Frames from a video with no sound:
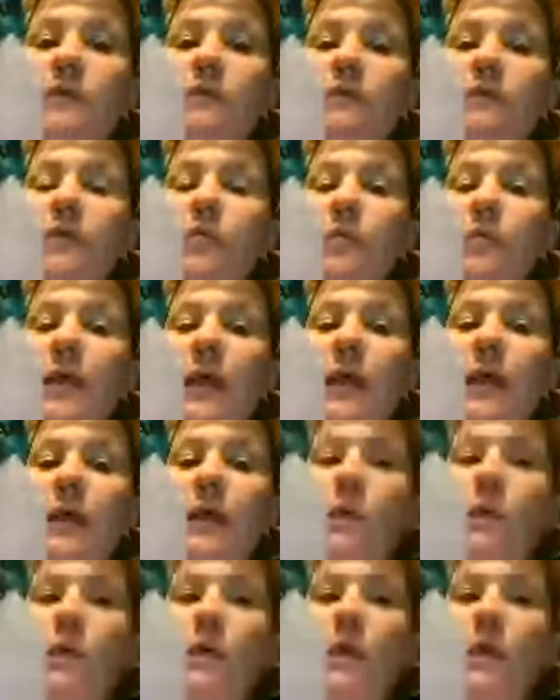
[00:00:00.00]
the
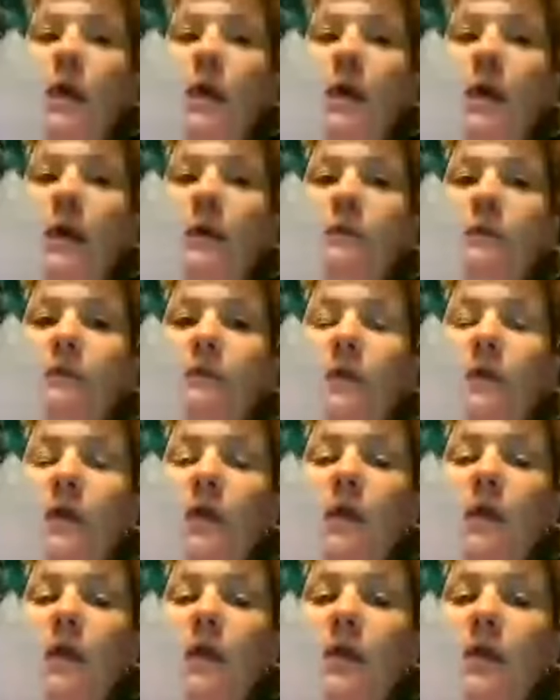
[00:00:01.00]
replay or live,
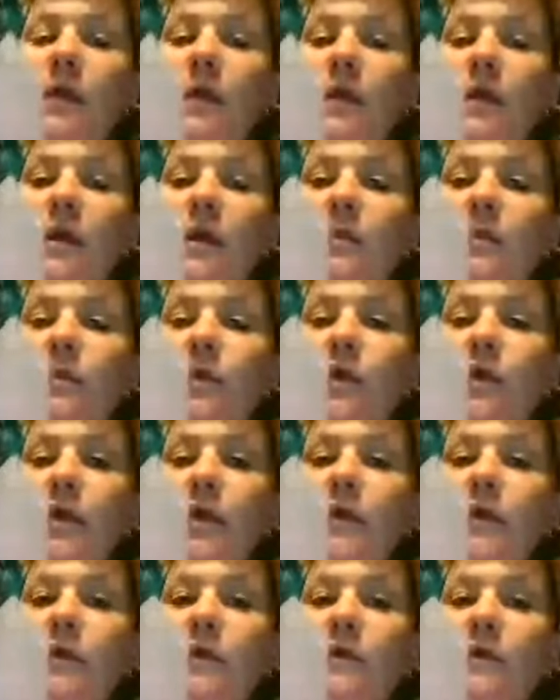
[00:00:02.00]
and put
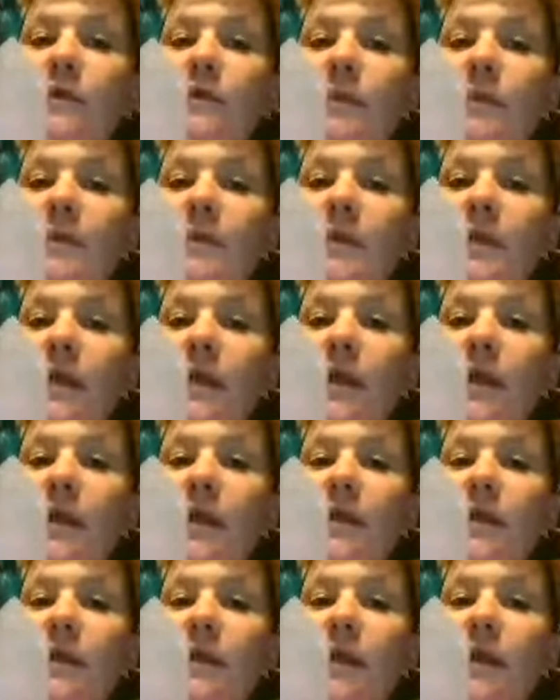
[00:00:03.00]
you accepted the
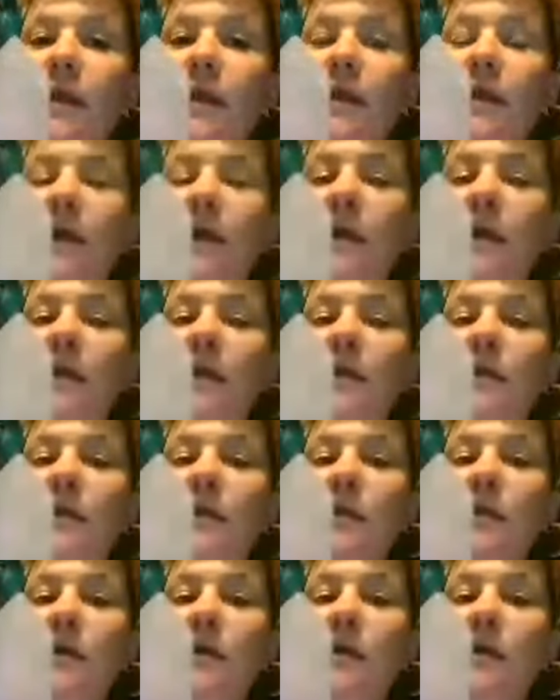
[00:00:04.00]
healing and
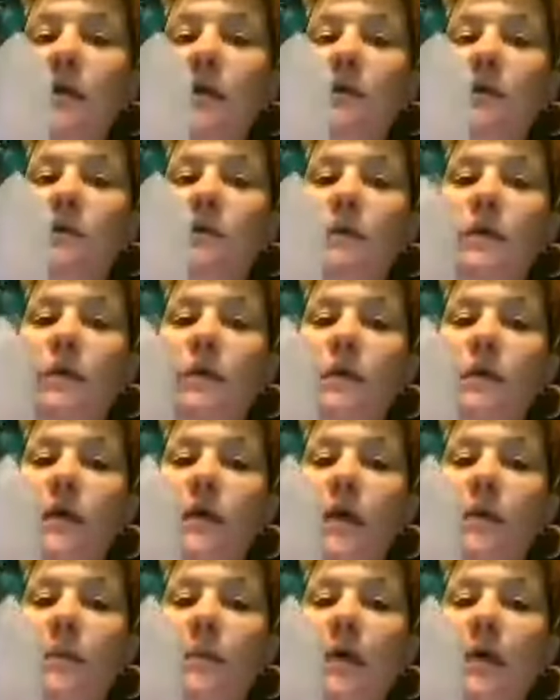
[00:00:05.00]
what you
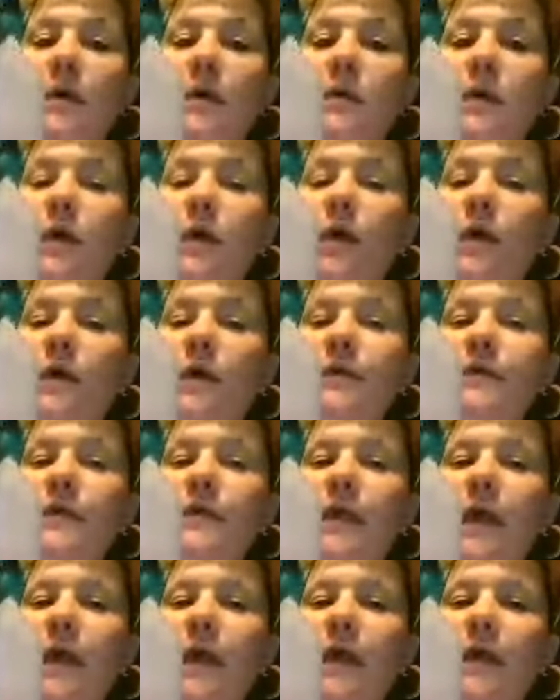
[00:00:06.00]
thought about the card
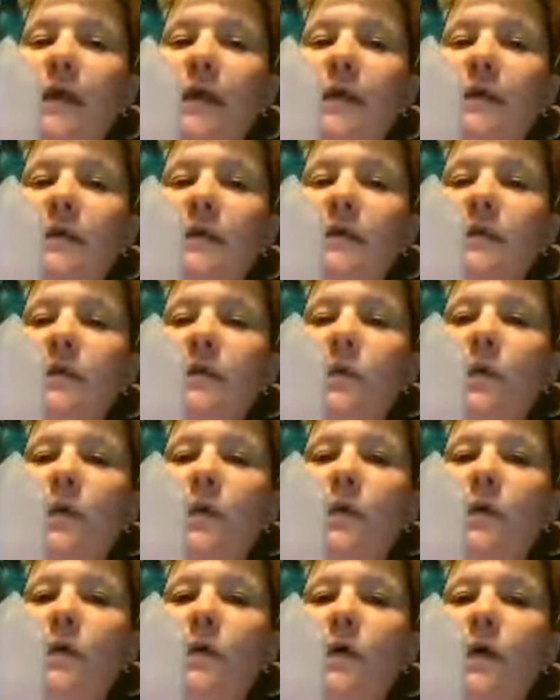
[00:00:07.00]
today, the
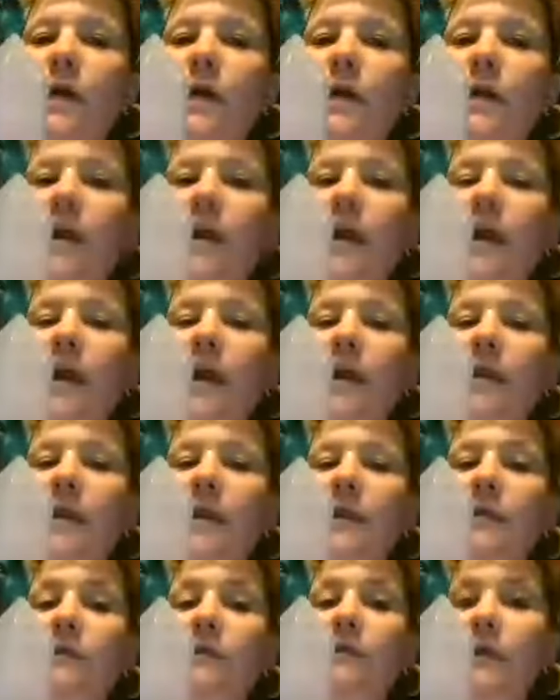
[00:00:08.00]
oracle card and
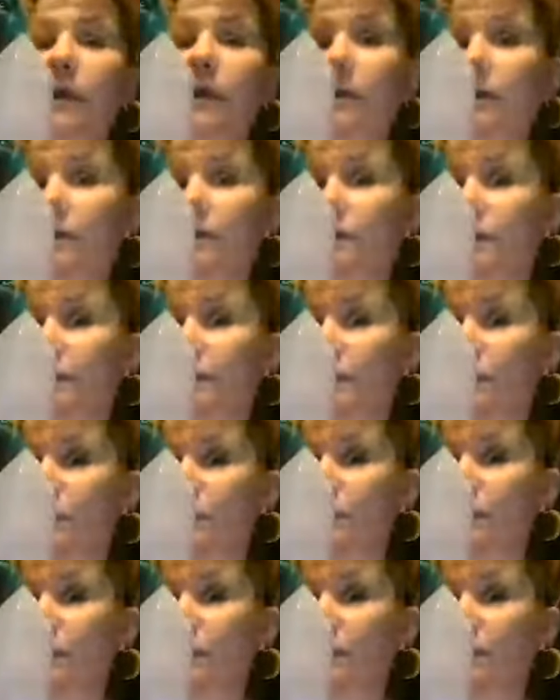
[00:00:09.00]
the fairies, because they
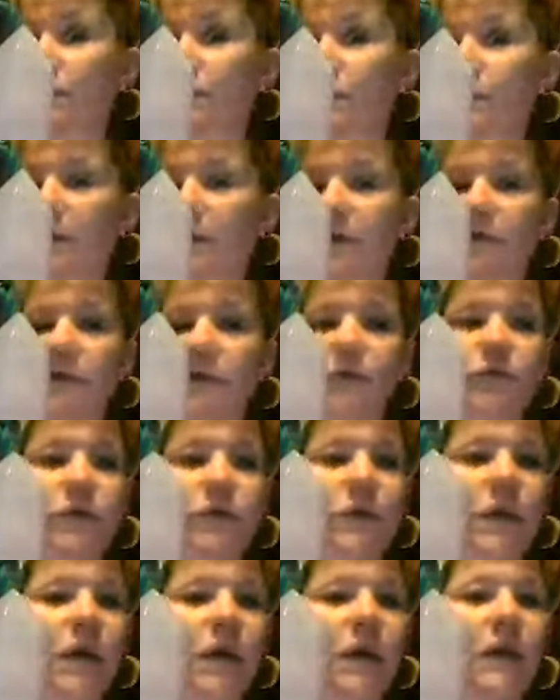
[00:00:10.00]
wanted to give you a message
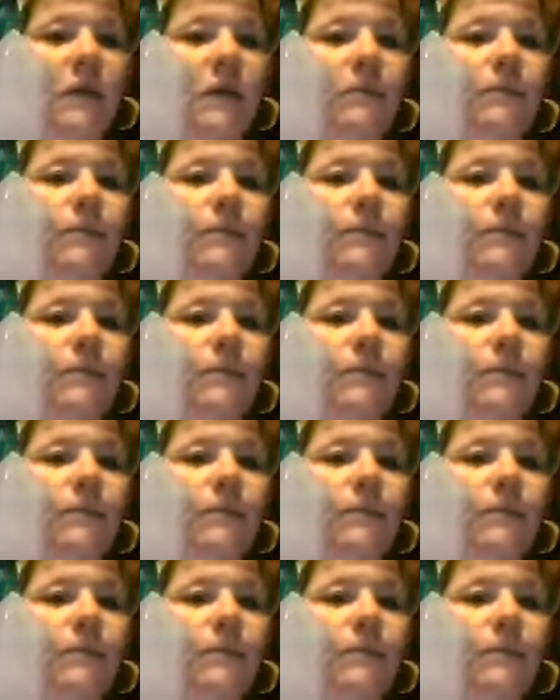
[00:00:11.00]
today.